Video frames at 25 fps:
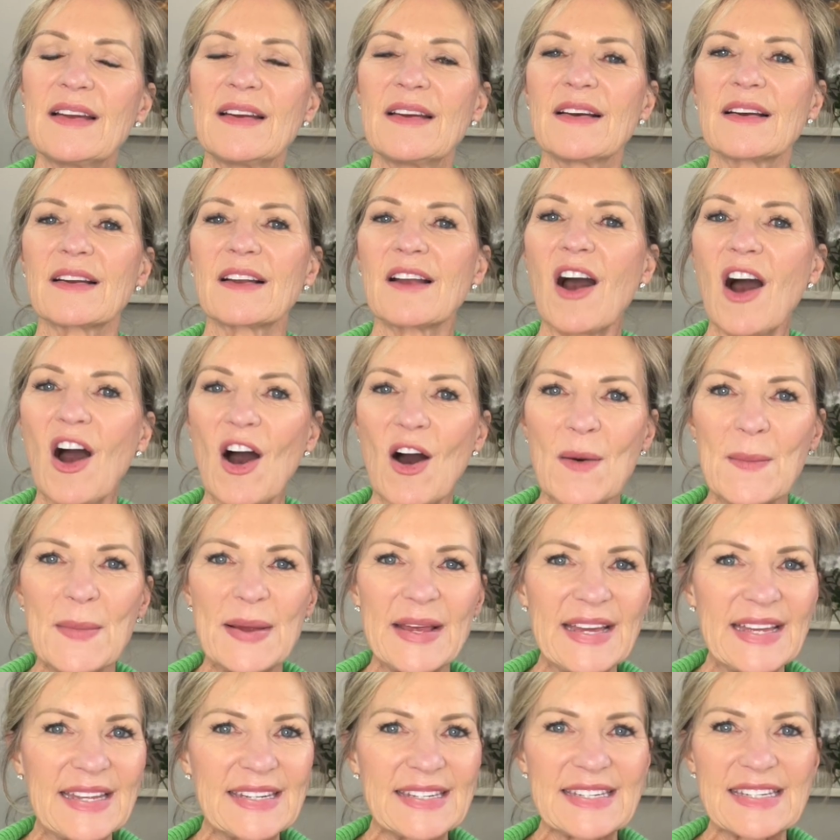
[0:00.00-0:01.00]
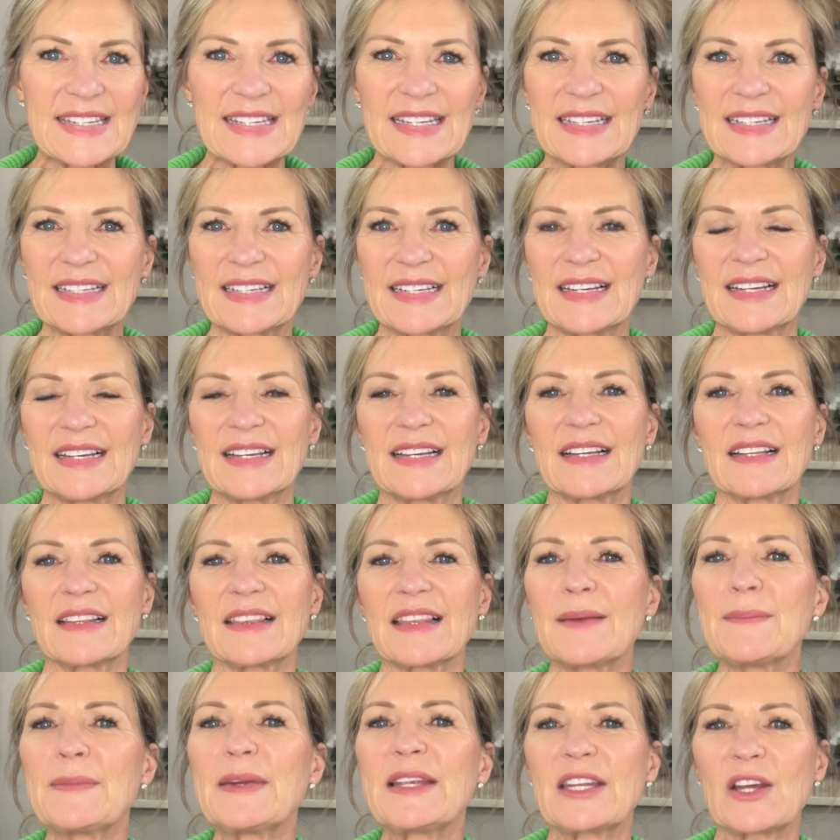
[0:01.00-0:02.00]
comment,
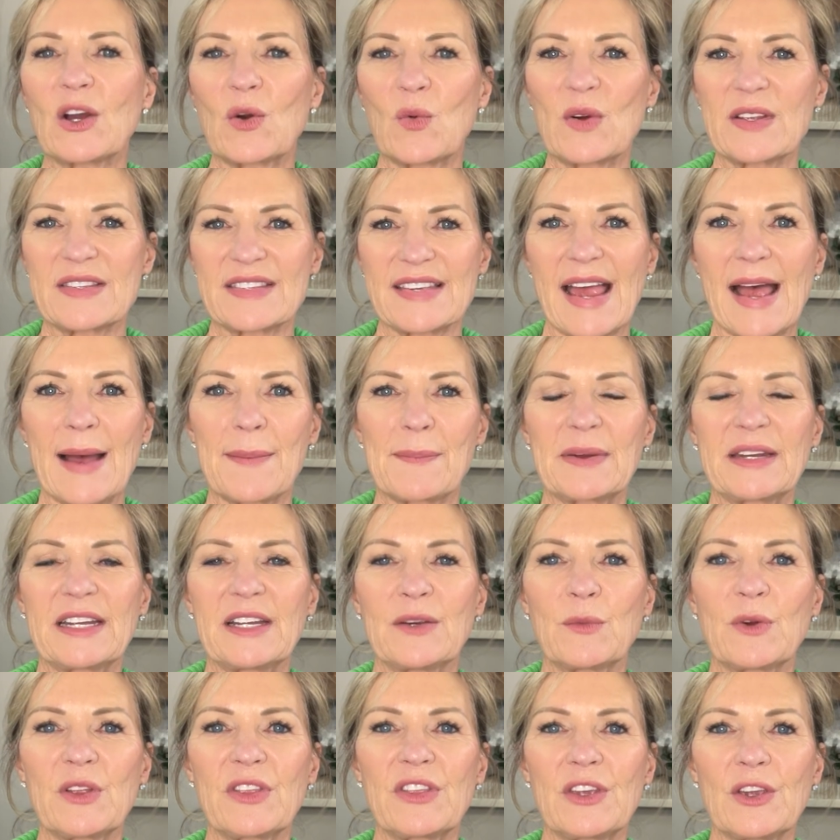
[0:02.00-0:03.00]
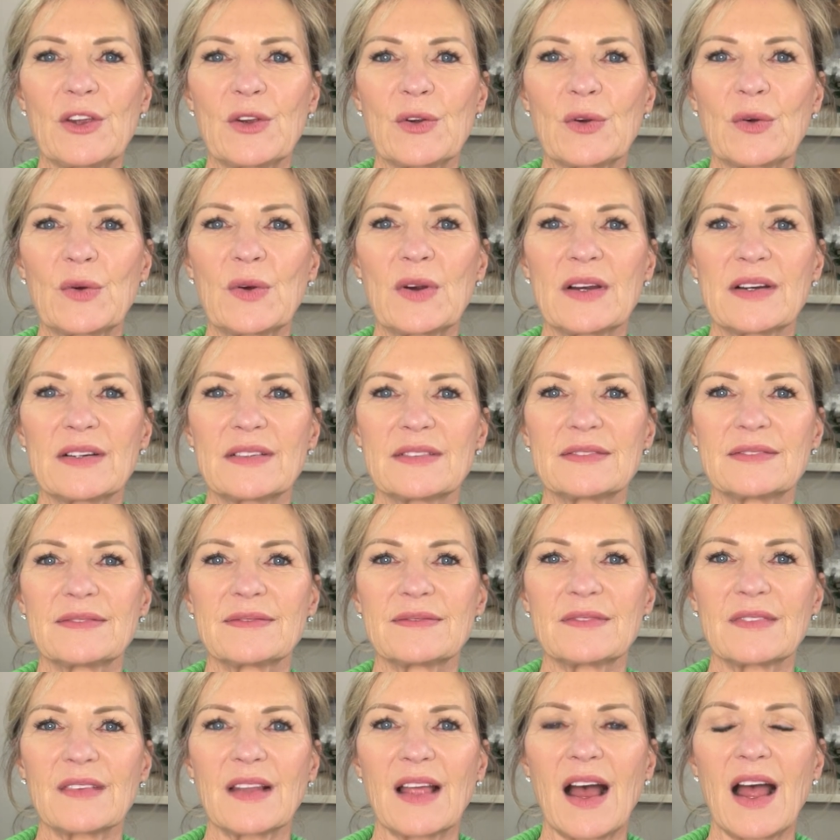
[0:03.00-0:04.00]
let me know what's happening with you.
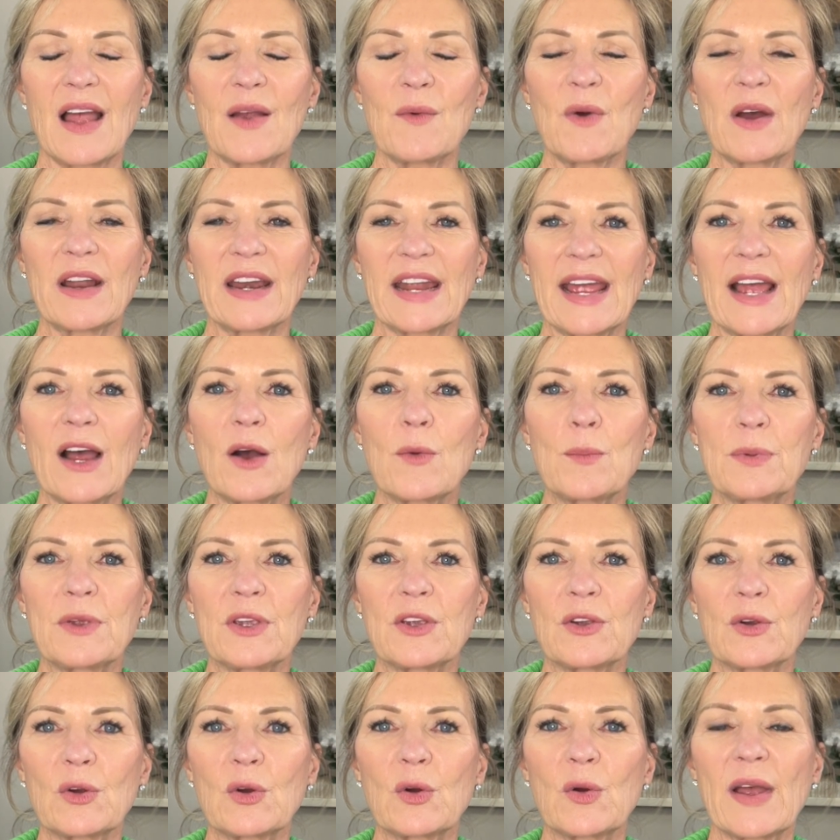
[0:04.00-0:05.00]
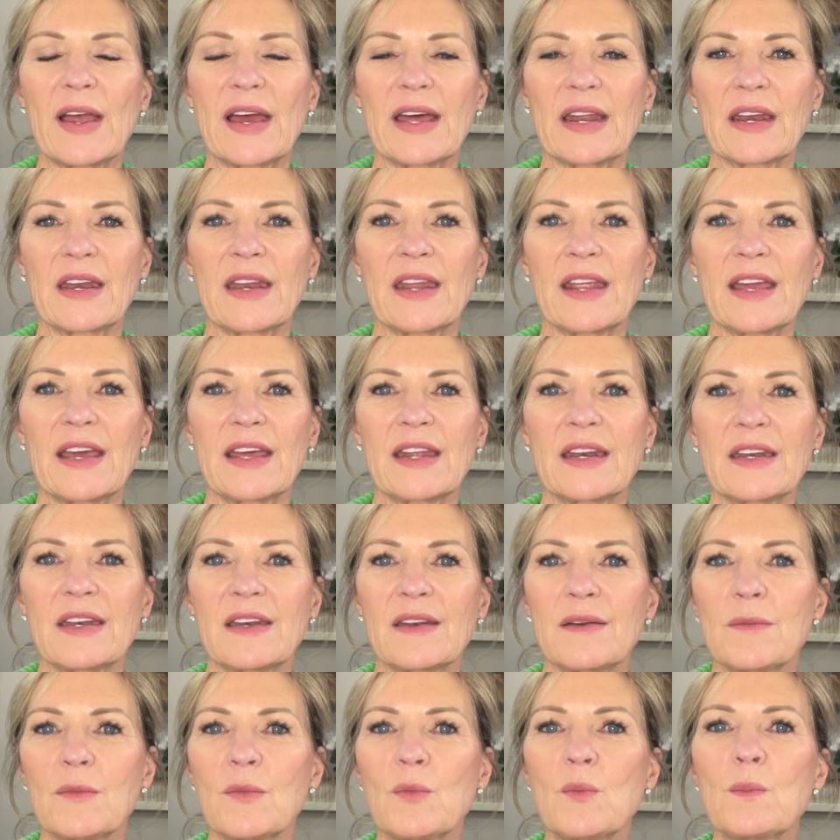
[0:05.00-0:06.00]
I want to help you,
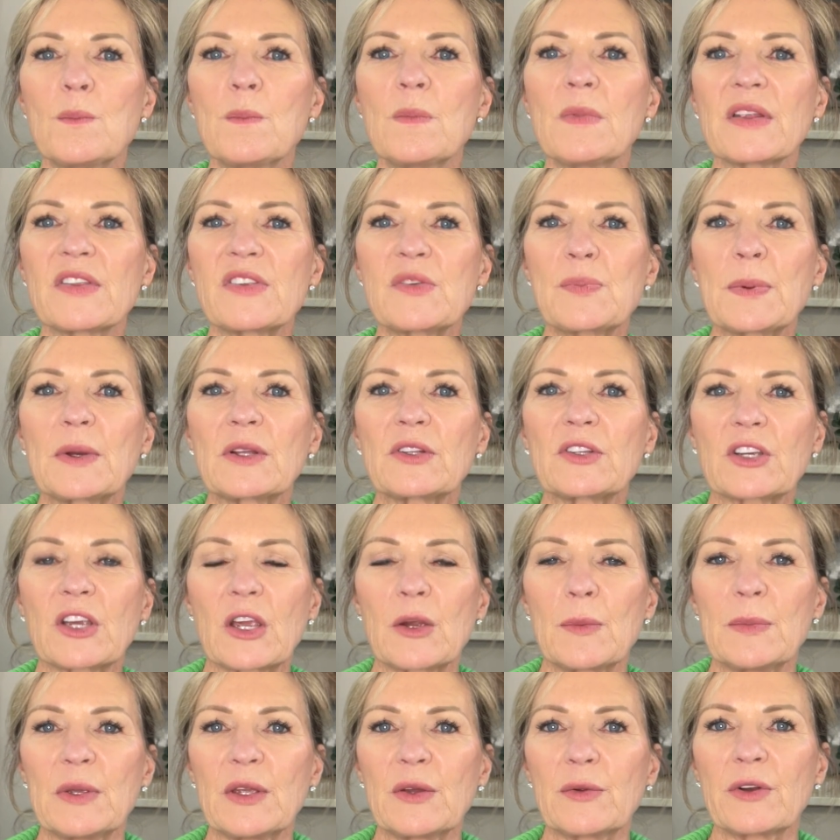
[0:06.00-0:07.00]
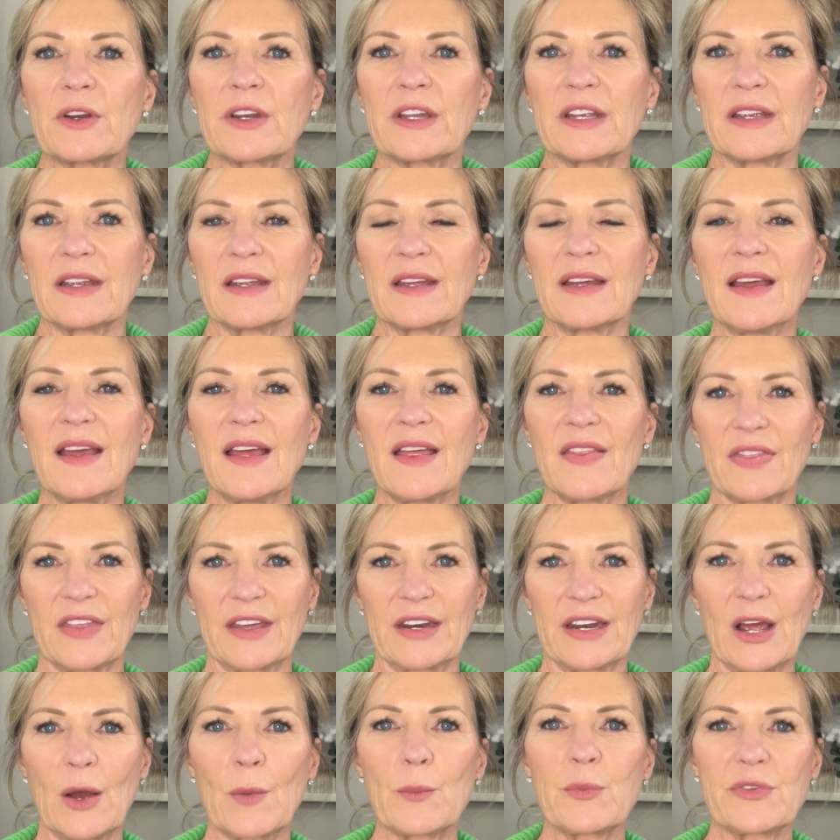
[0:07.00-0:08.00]
and let's build a community
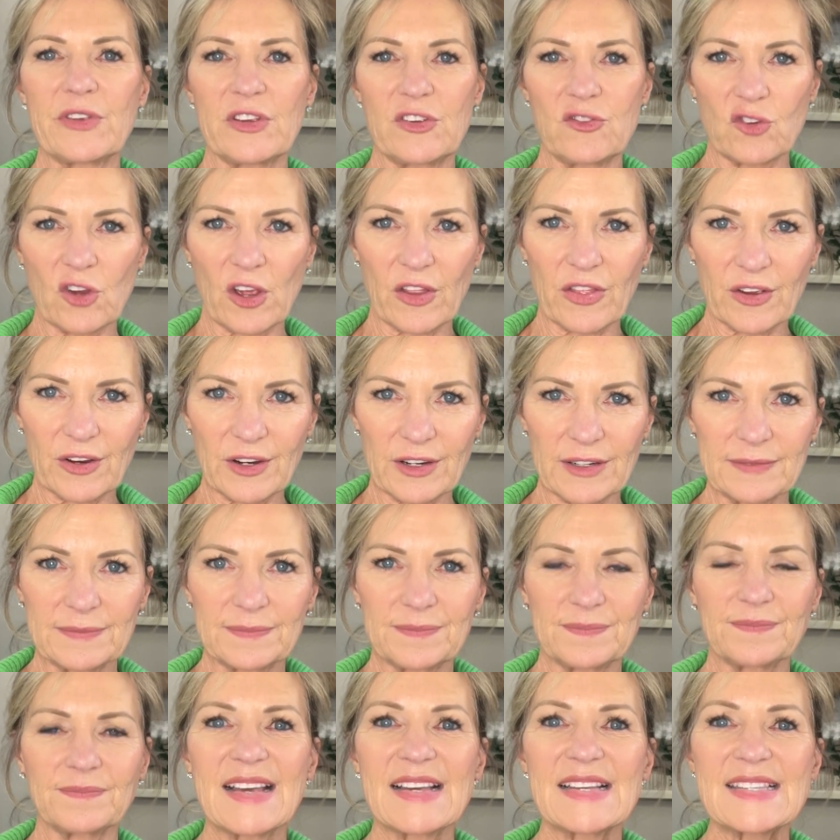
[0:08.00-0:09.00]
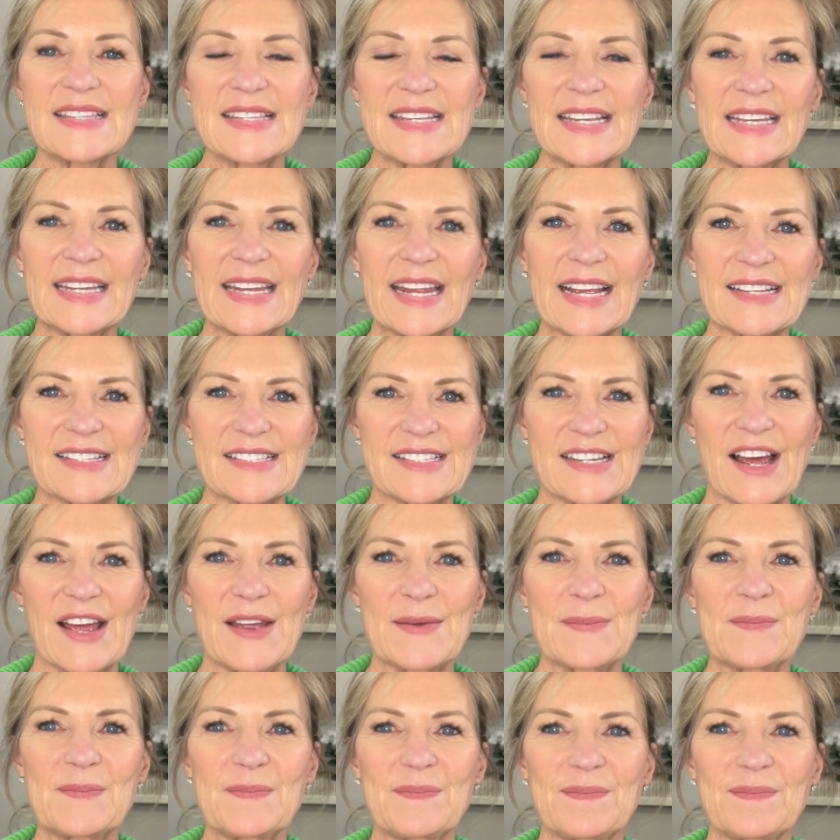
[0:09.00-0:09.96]
that helps each other. See you next time.